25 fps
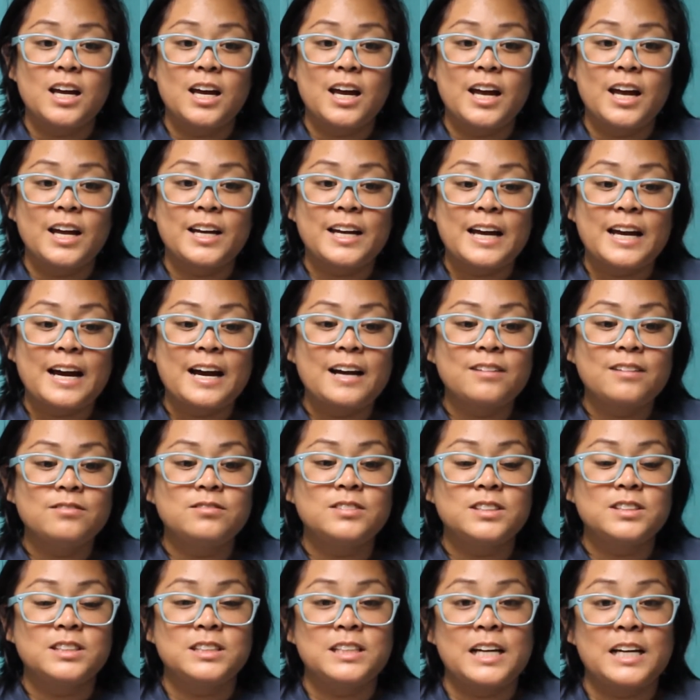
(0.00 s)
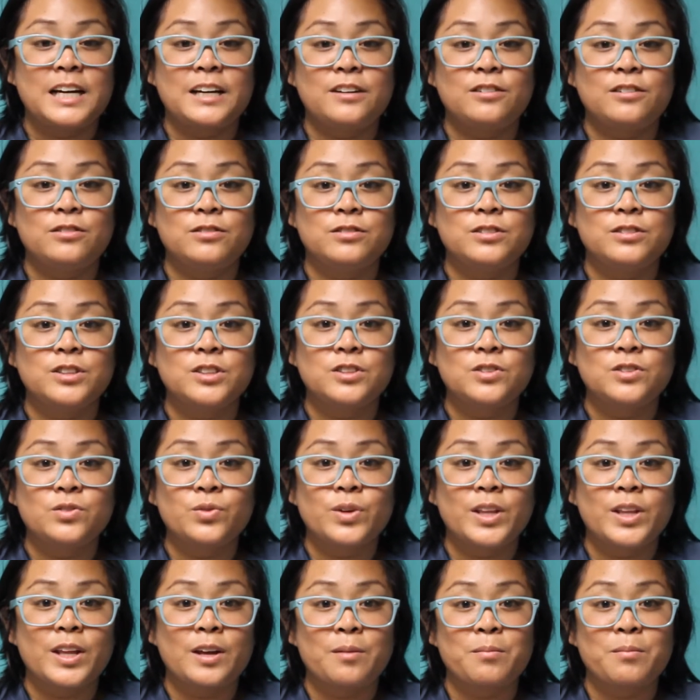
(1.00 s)
and have a life
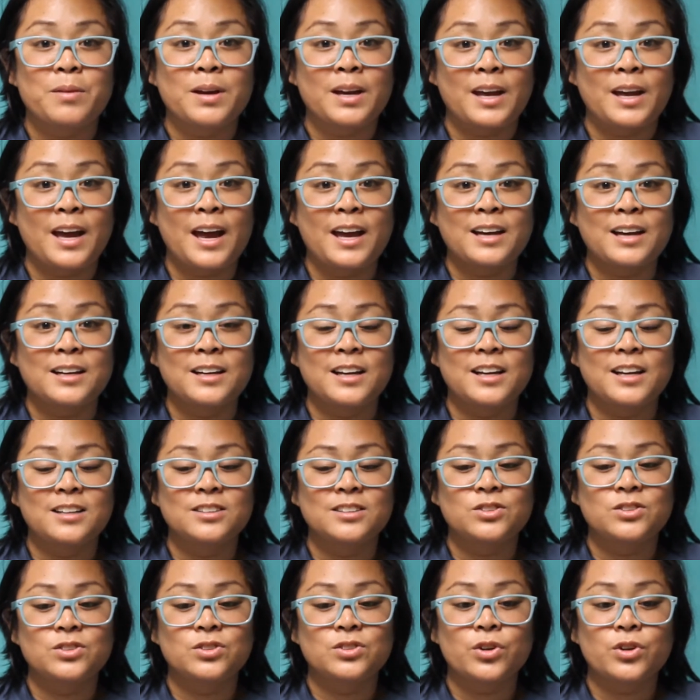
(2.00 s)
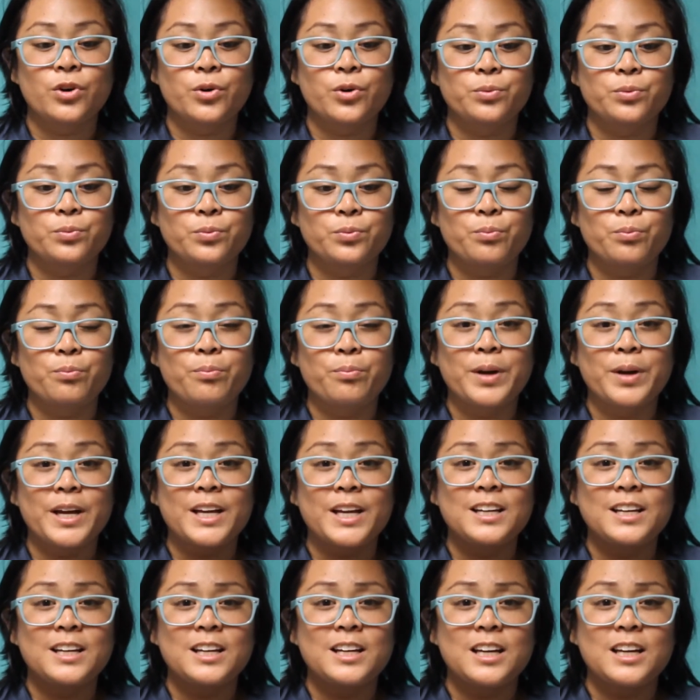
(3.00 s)
with him again. And so, but
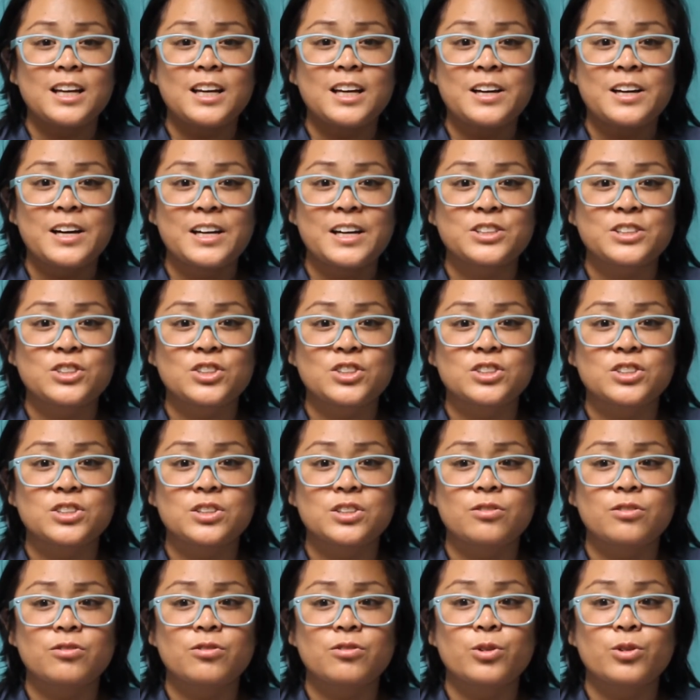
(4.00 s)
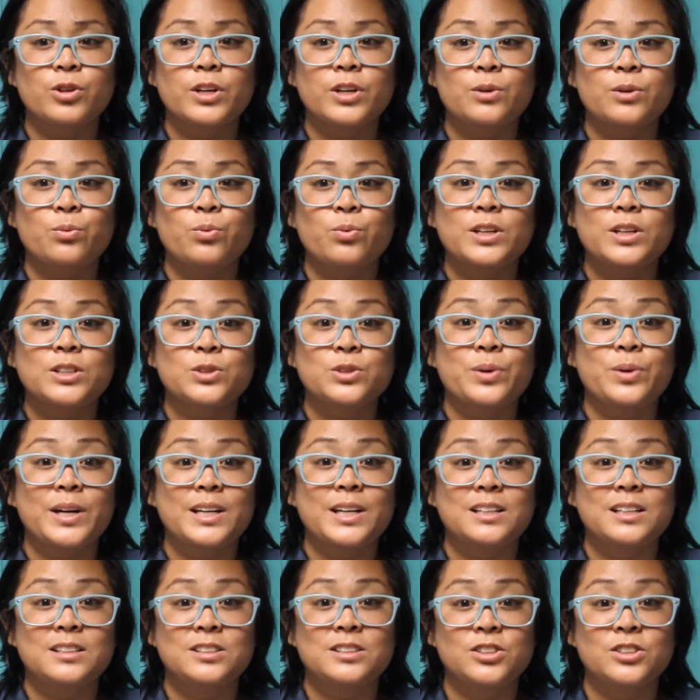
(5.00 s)
you ask yourself, well, then what do I
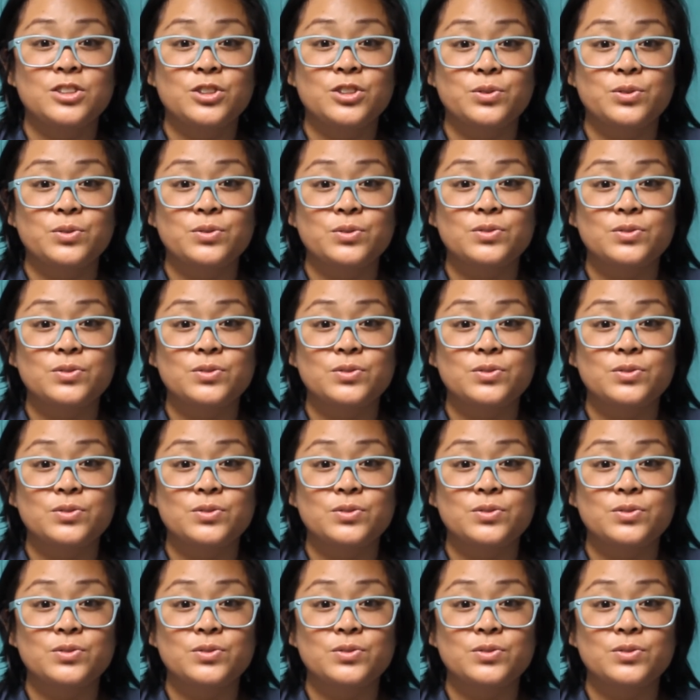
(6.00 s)
need to do?